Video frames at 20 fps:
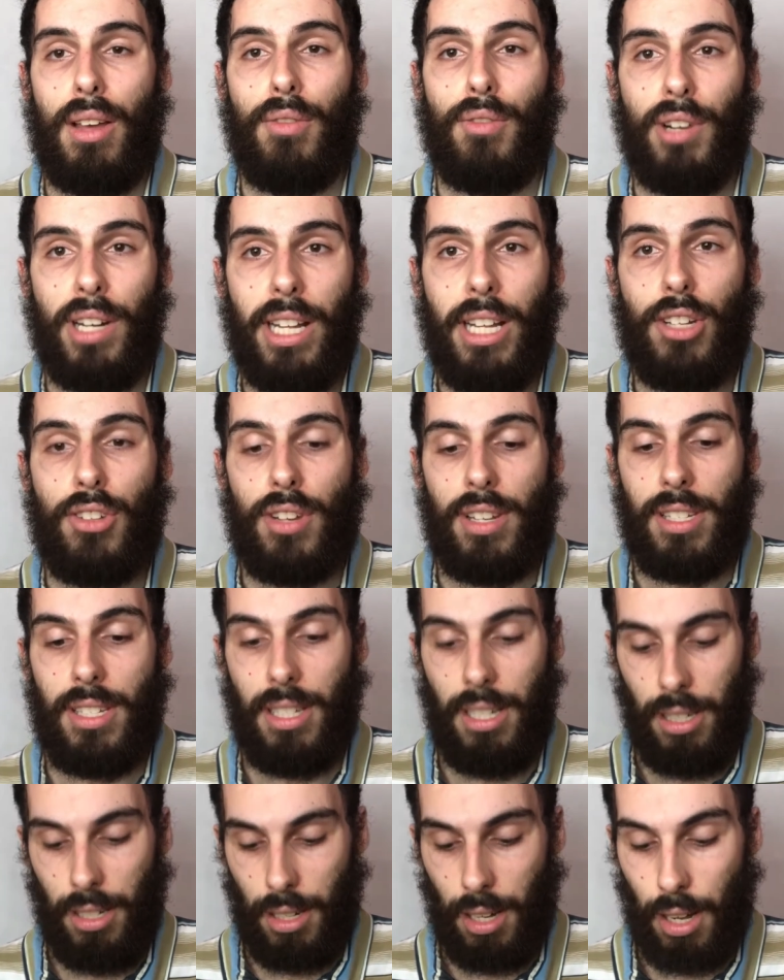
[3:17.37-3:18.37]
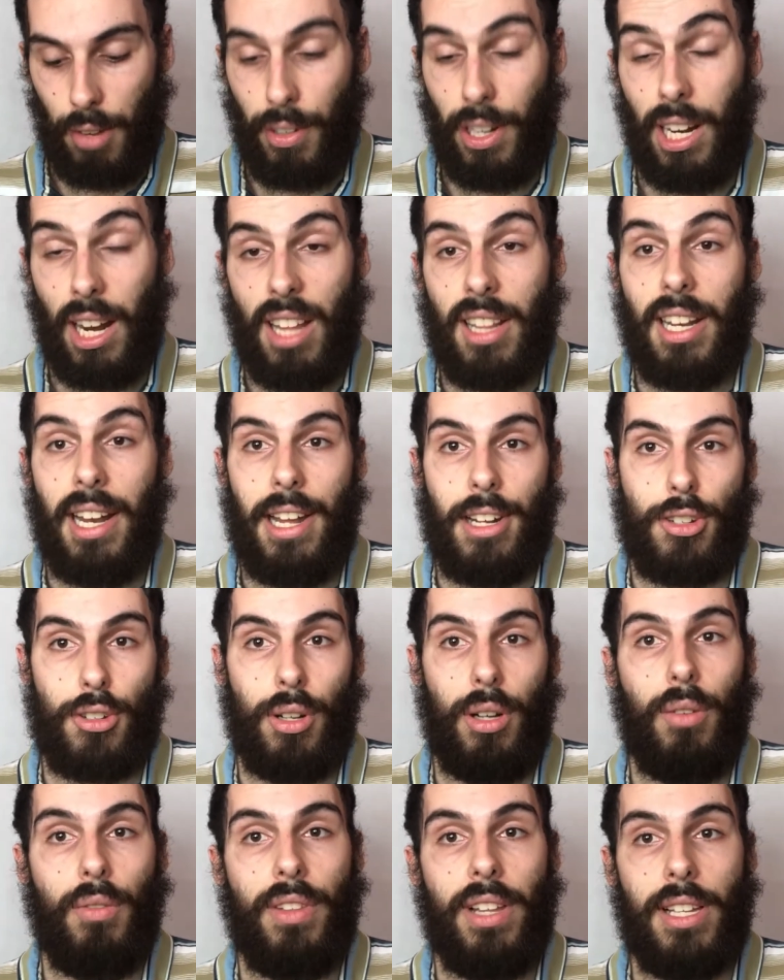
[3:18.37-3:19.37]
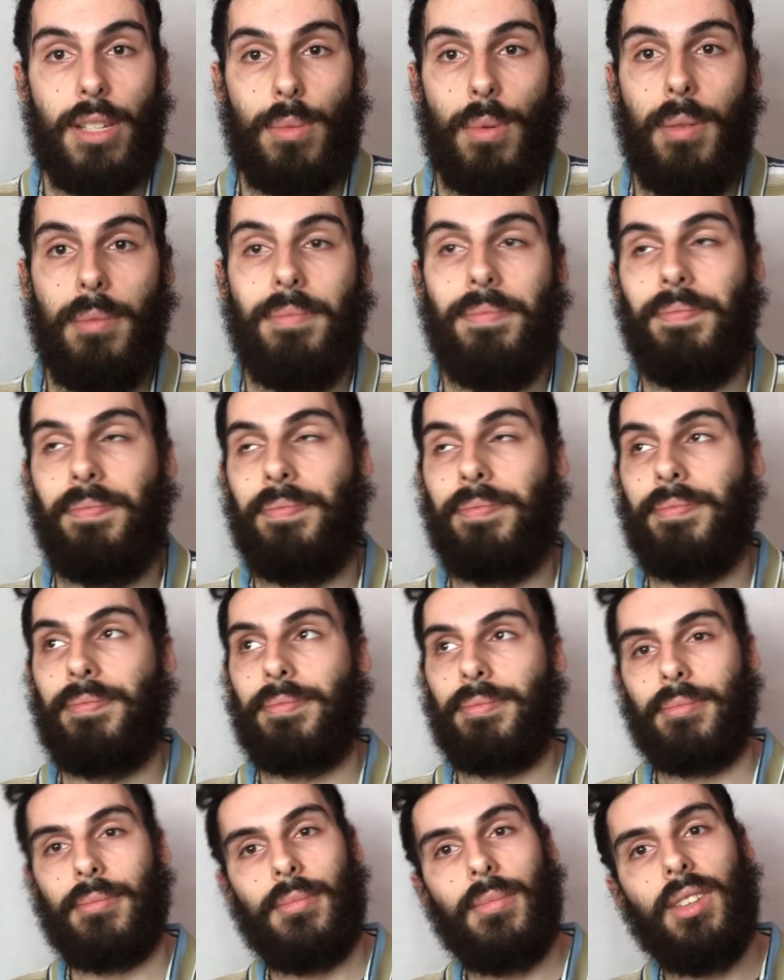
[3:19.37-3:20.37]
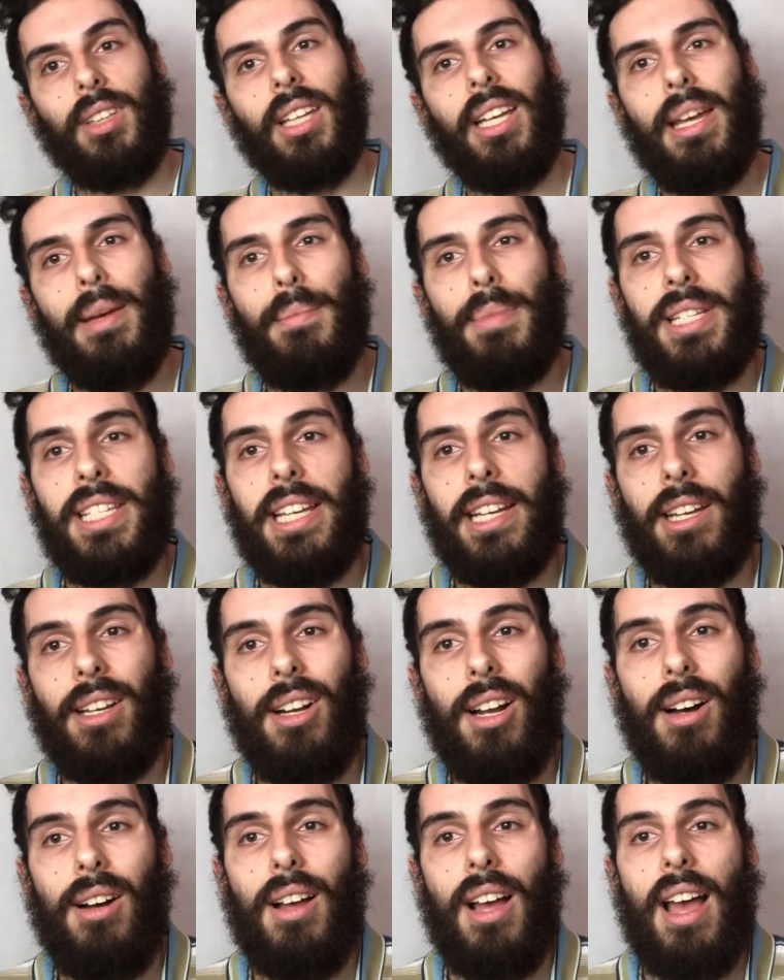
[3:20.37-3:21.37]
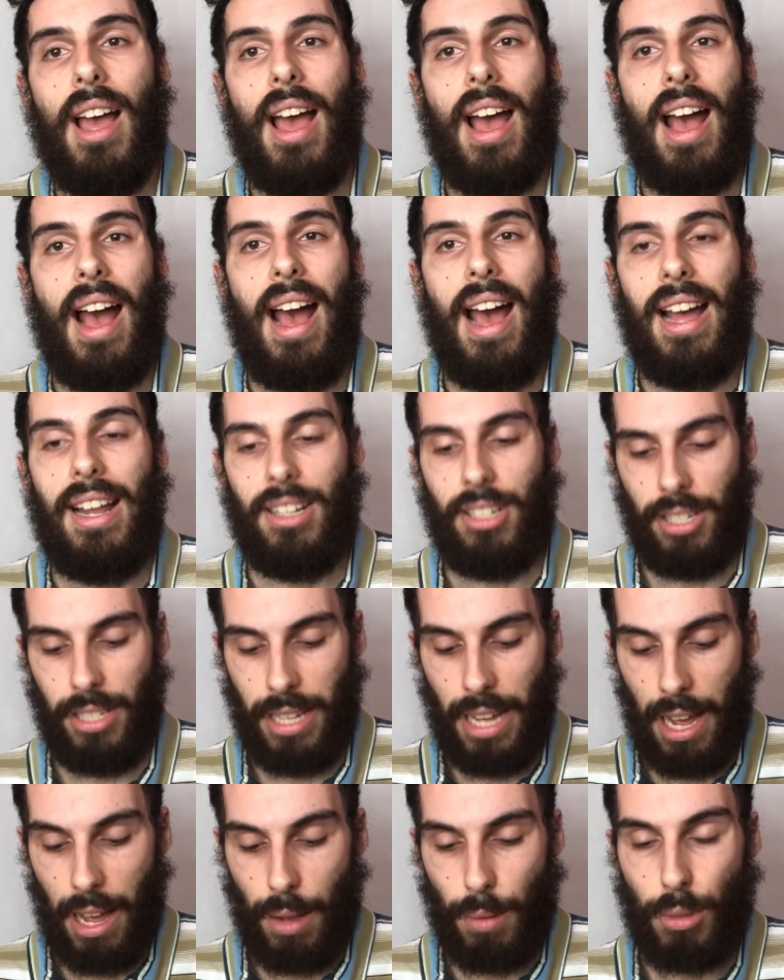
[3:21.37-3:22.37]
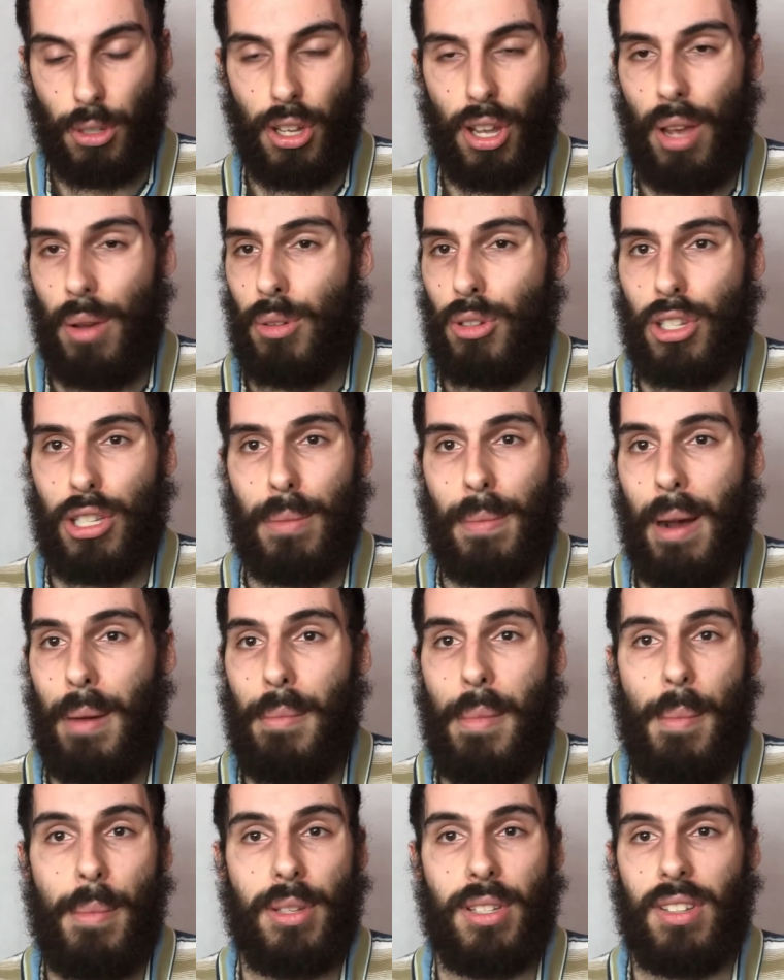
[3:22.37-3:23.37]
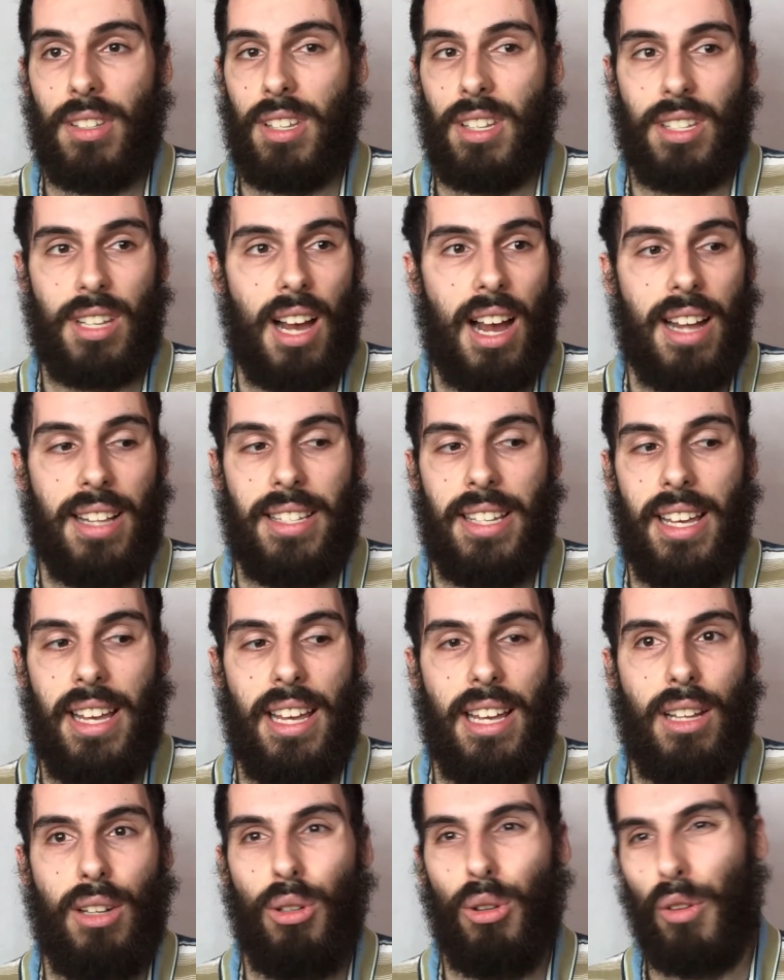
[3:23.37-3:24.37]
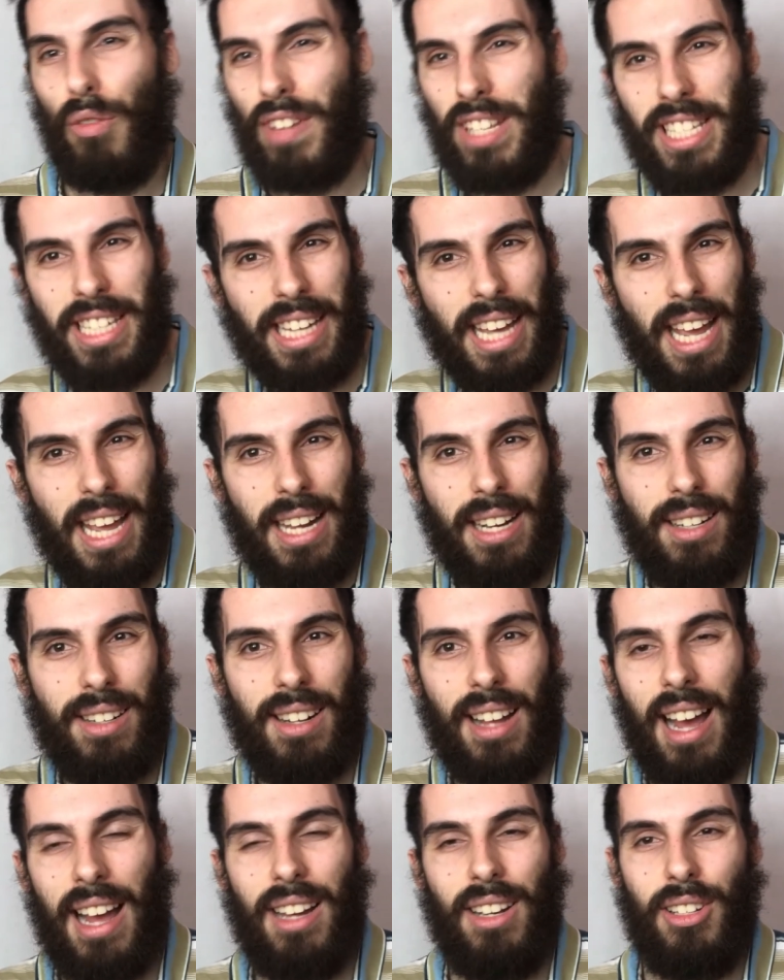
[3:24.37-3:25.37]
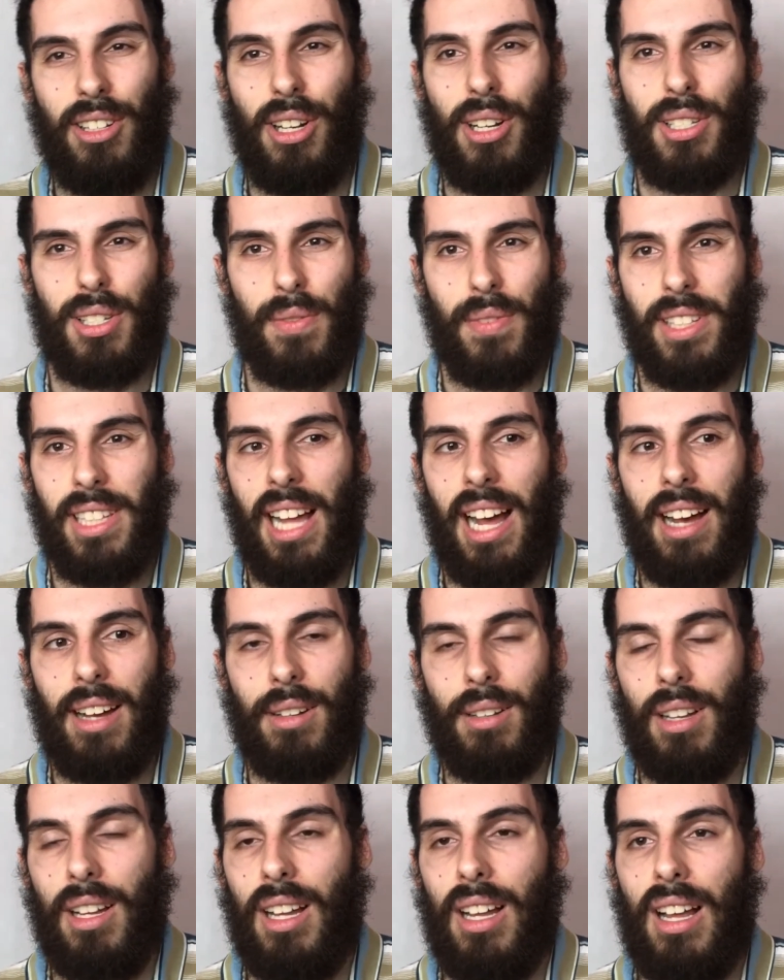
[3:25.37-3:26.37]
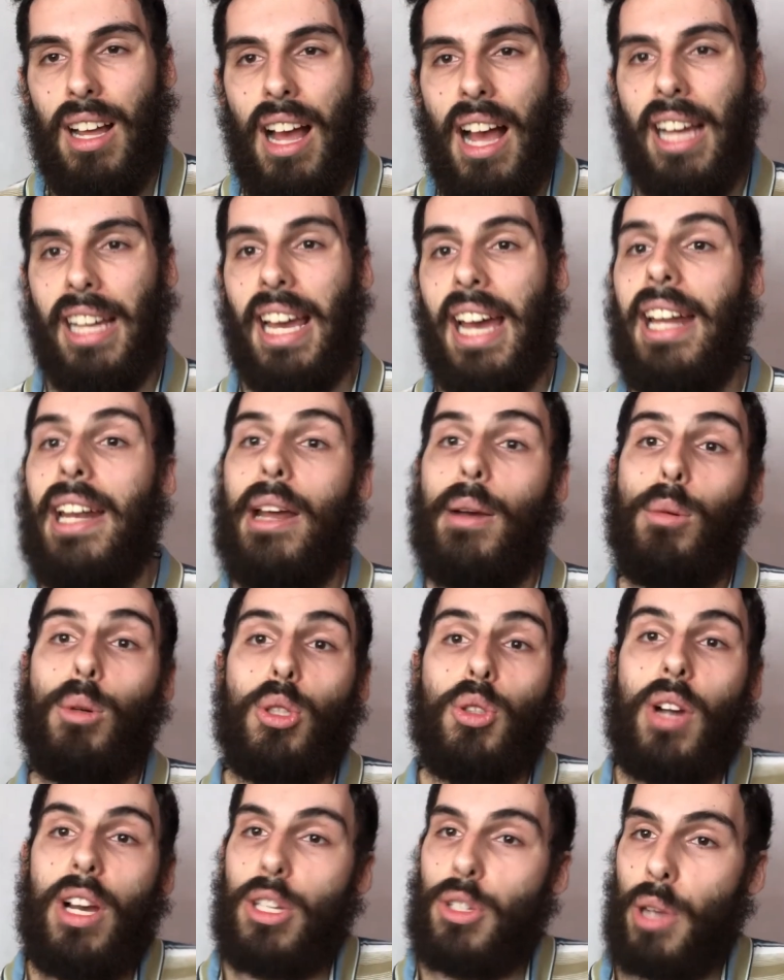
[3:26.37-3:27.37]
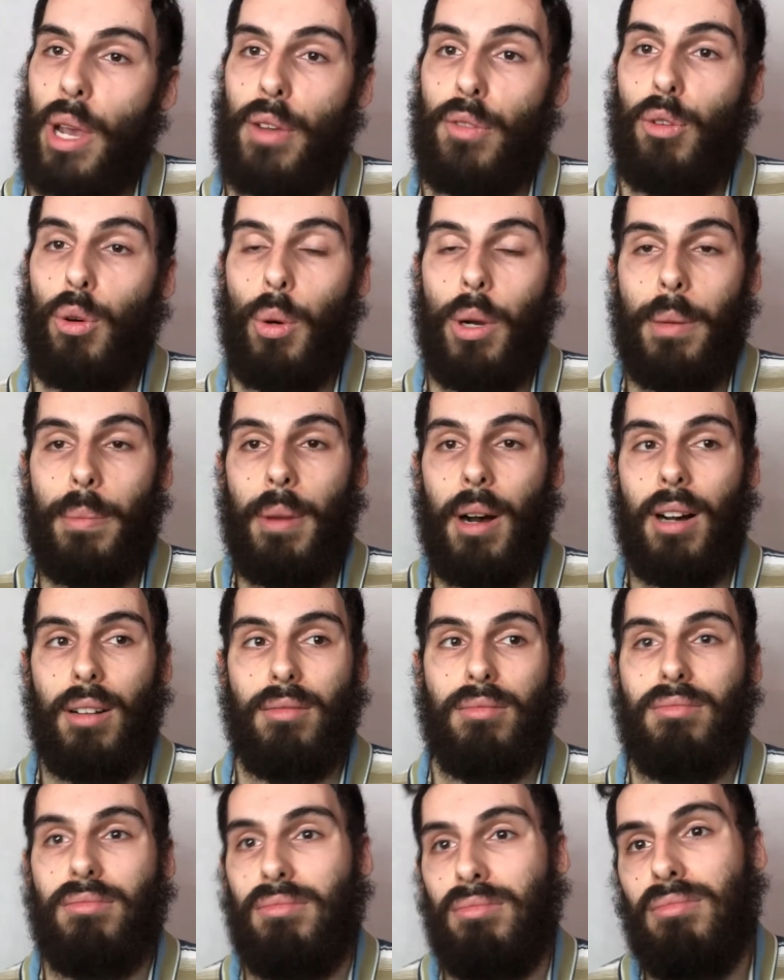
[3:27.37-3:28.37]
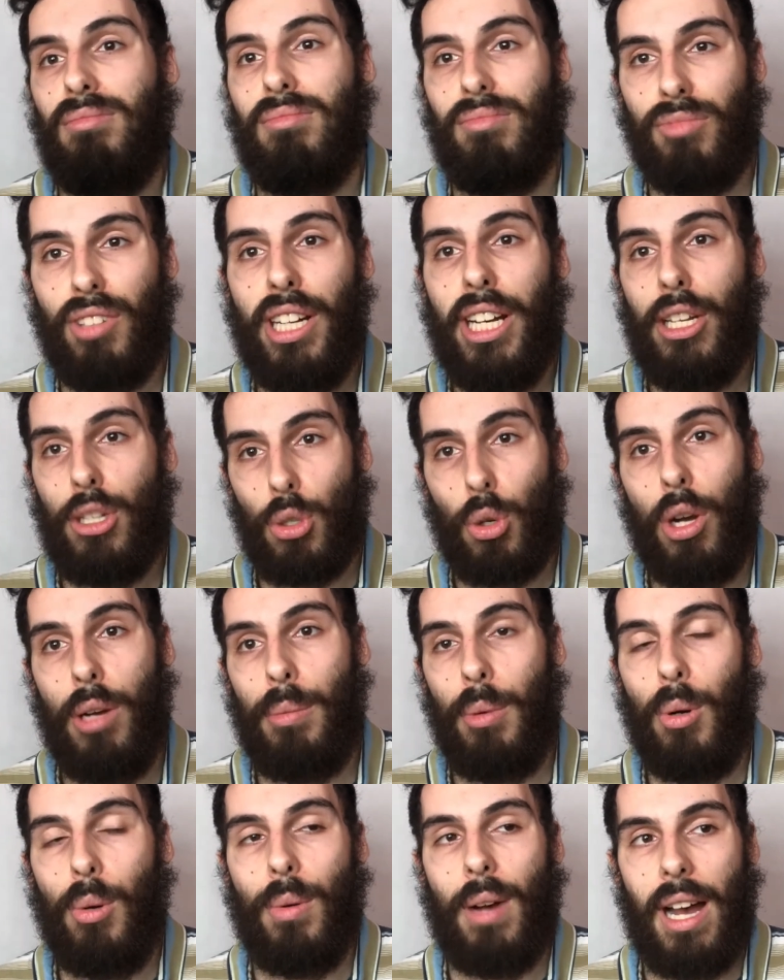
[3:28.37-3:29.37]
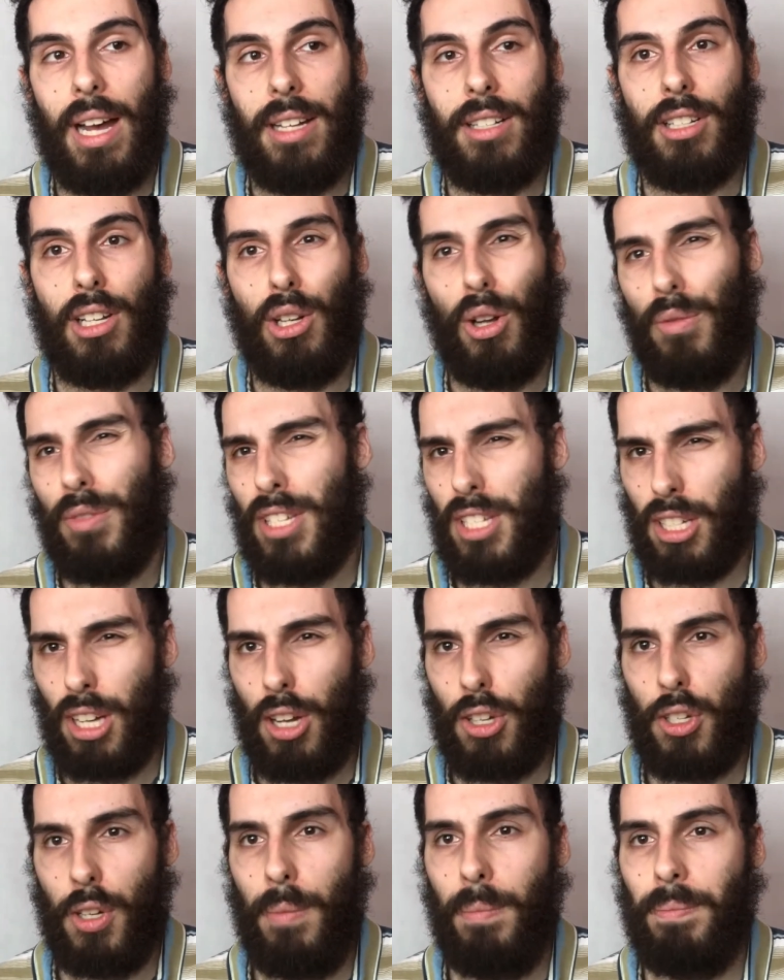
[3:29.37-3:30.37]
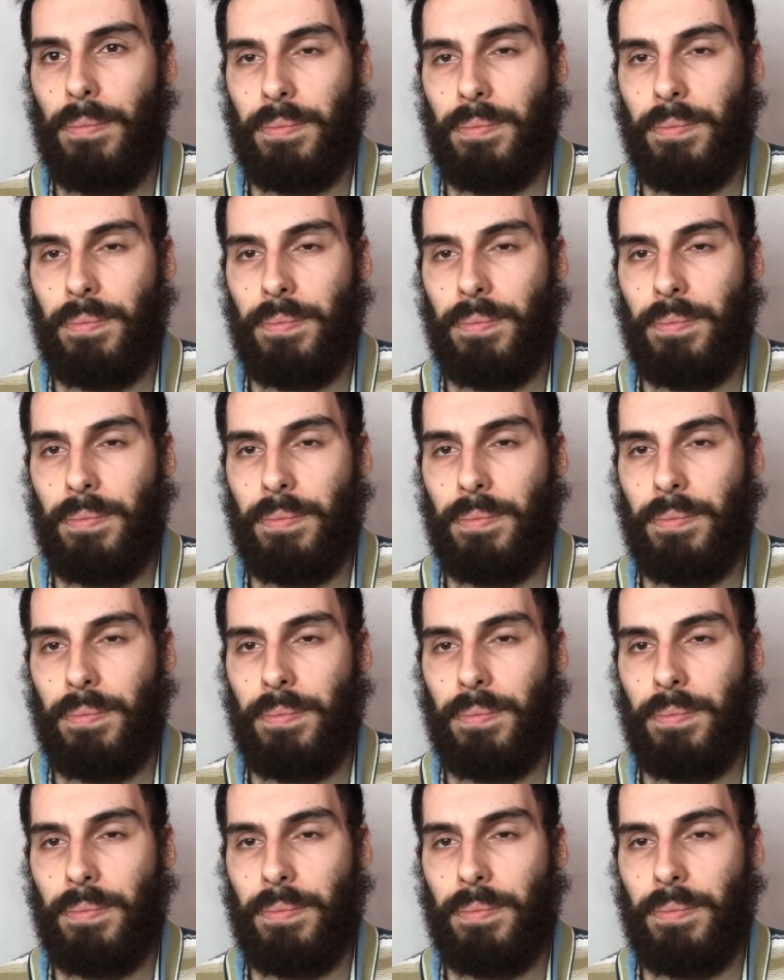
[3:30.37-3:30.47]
really interesting. I really liked the lecturer of this one in particular. And yeah, it was just about members of society not fitting in and, you know, stuff like that. Again, it was quite straightforward, but really enjoyable and a lot of discussion.